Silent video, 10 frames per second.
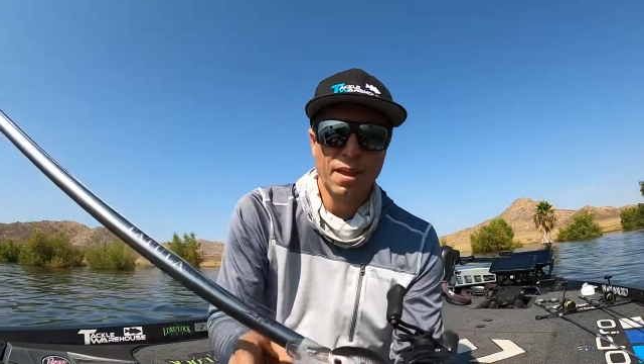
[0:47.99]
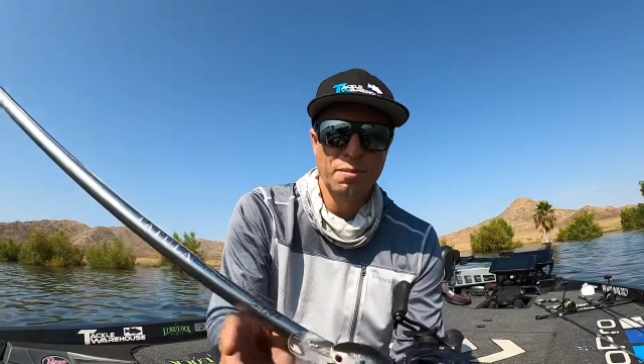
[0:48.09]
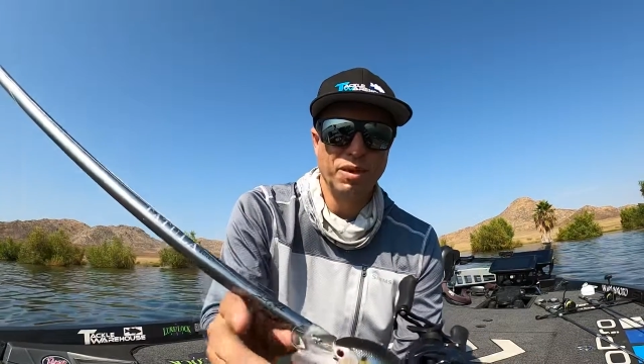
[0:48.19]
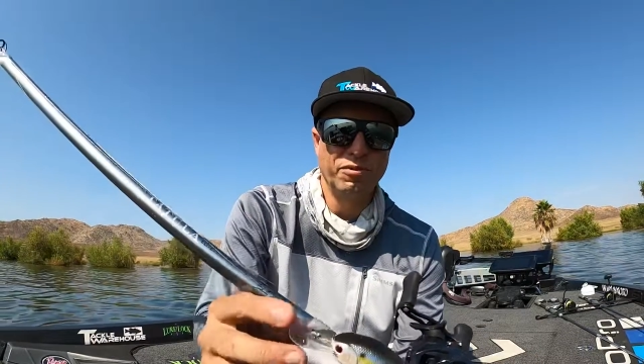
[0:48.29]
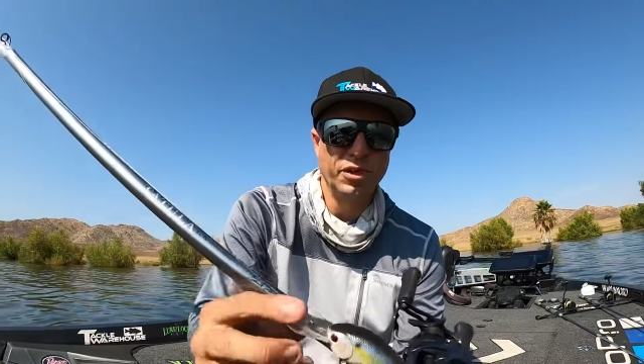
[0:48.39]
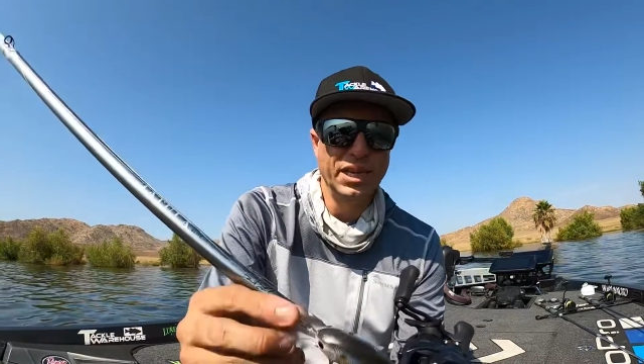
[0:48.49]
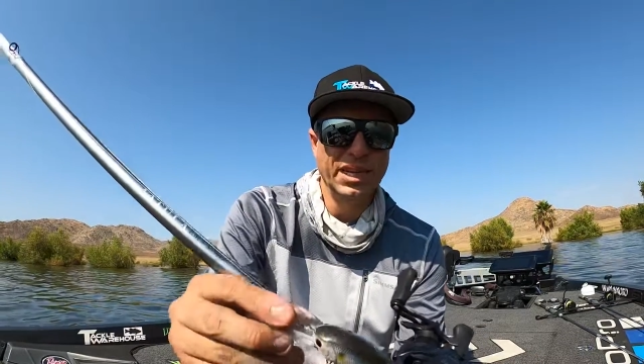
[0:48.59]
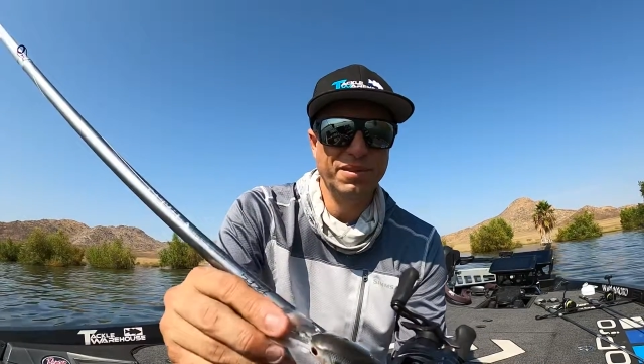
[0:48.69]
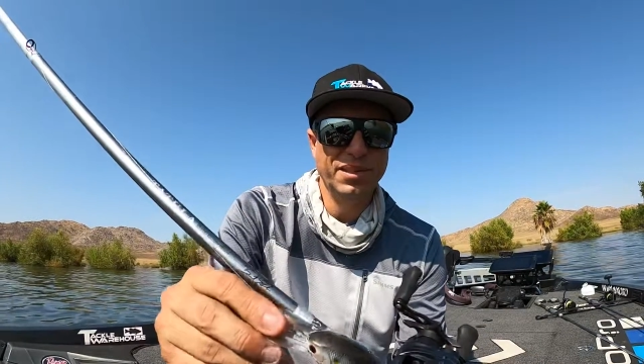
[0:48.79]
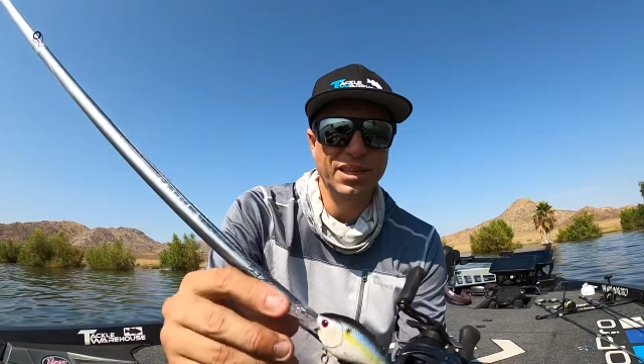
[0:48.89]
But for
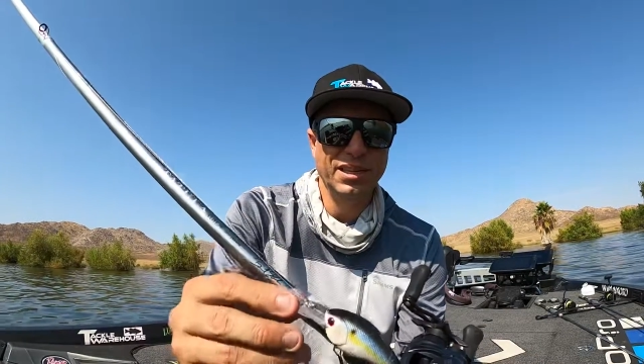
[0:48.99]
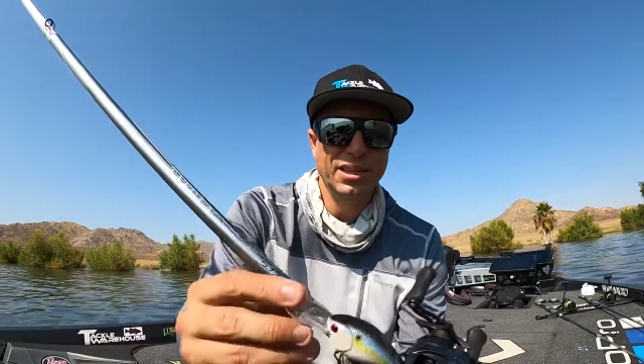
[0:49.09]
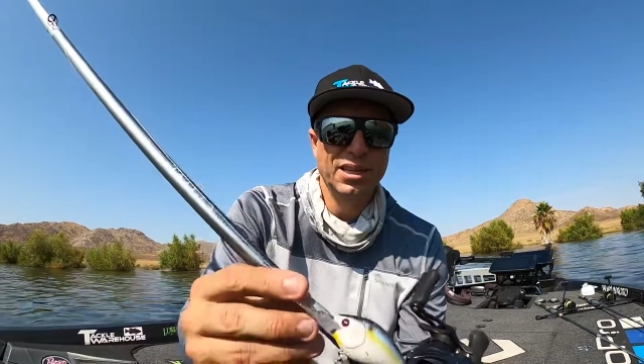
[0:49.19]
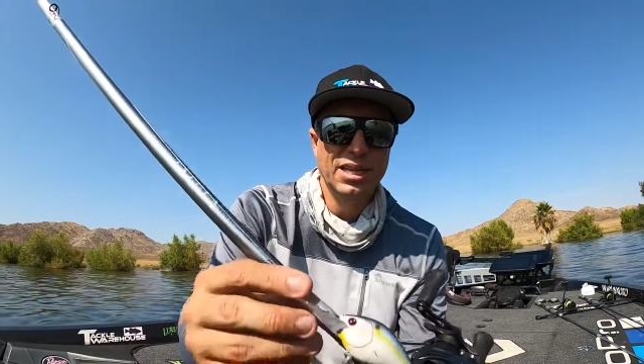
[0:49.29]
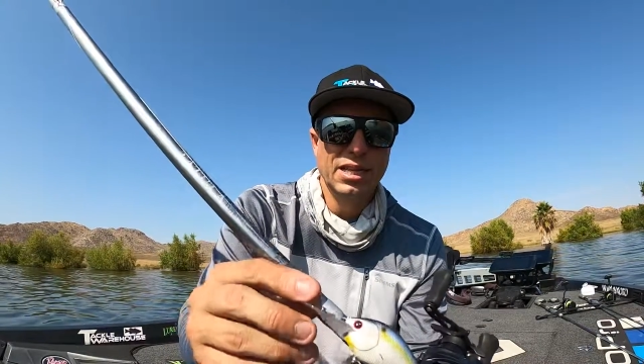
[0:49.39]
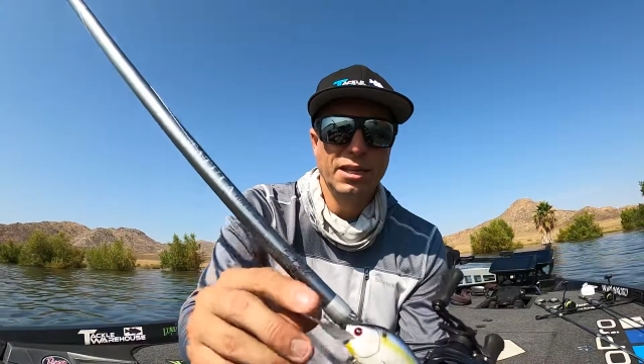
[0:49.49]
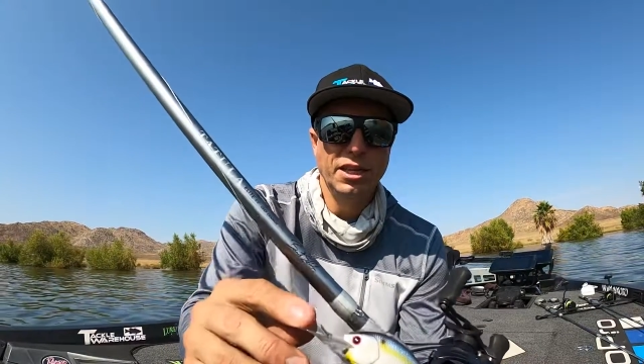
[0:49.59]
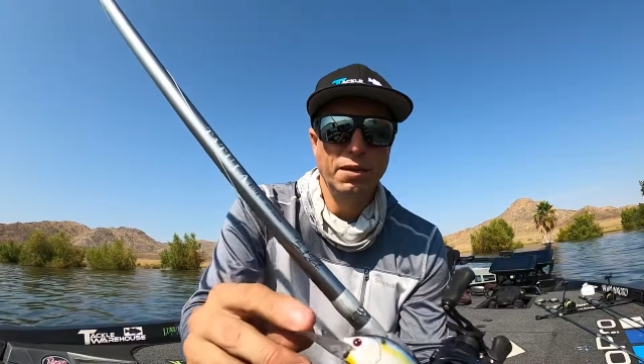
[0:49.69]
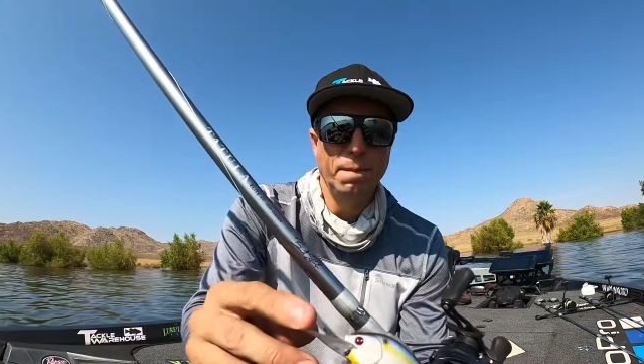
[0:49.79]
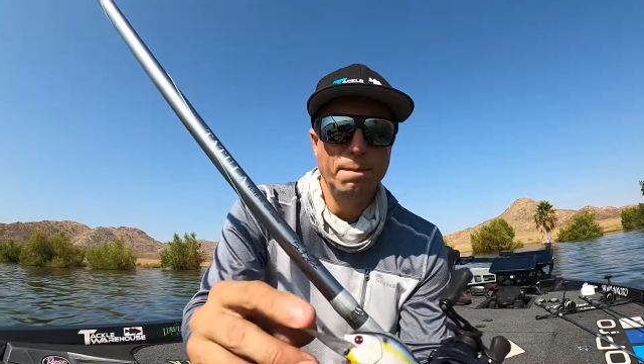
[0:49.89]
any of the
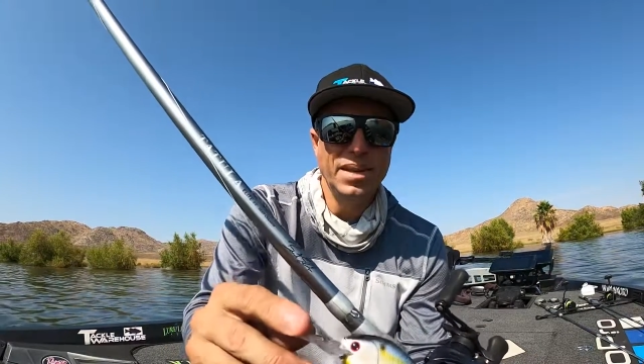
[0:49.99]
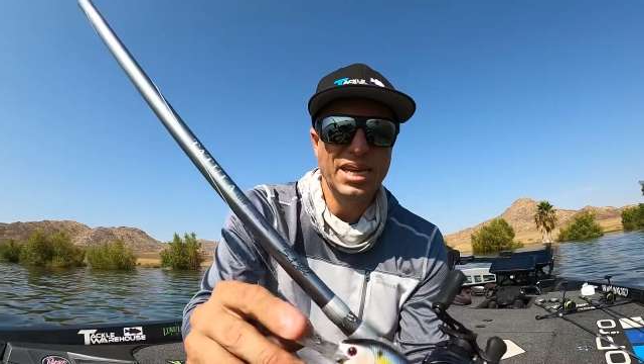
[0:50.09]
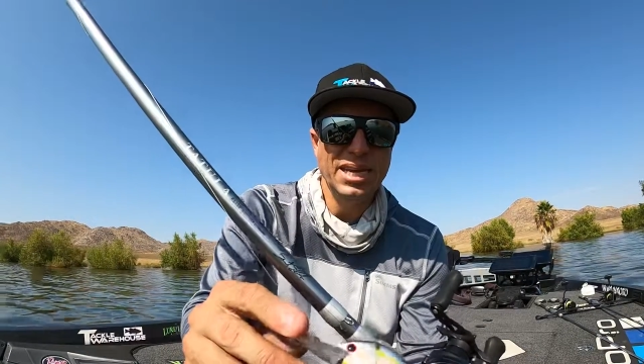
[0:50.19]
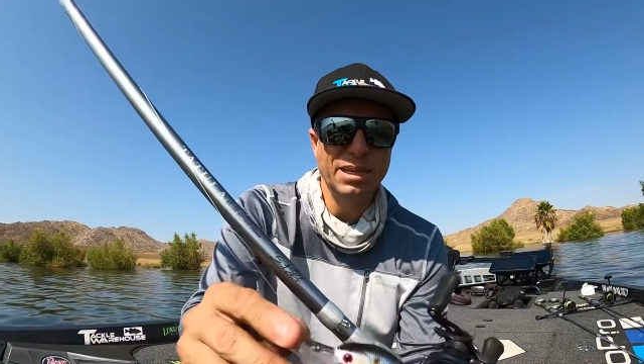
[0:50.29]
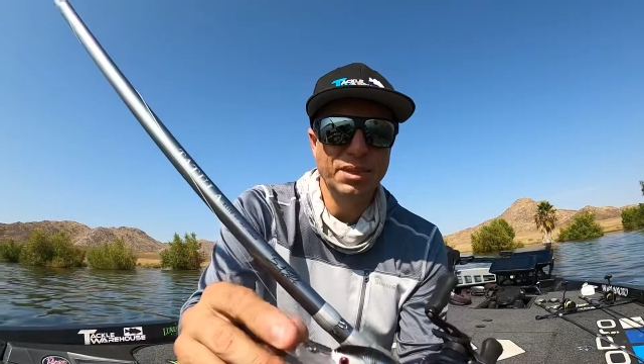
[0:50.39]
medium